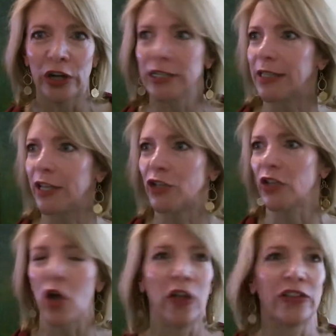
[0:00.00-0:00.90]

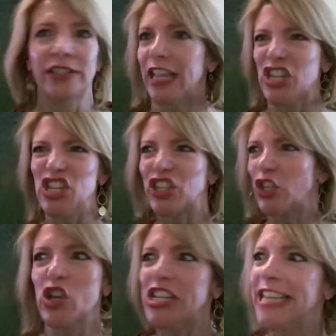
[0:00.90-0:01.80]
All of a sudden
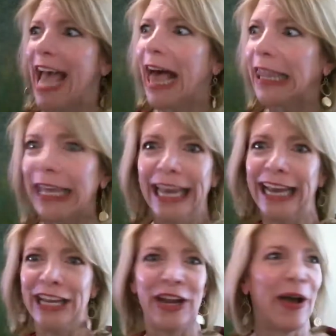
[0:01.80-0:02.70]
start
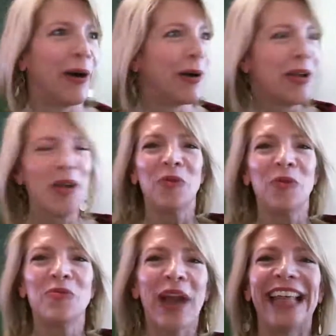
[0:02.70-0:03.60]
yelling, you know,
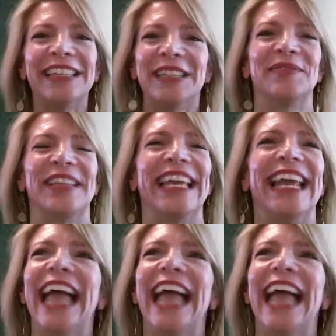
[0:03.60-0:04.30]
randomly.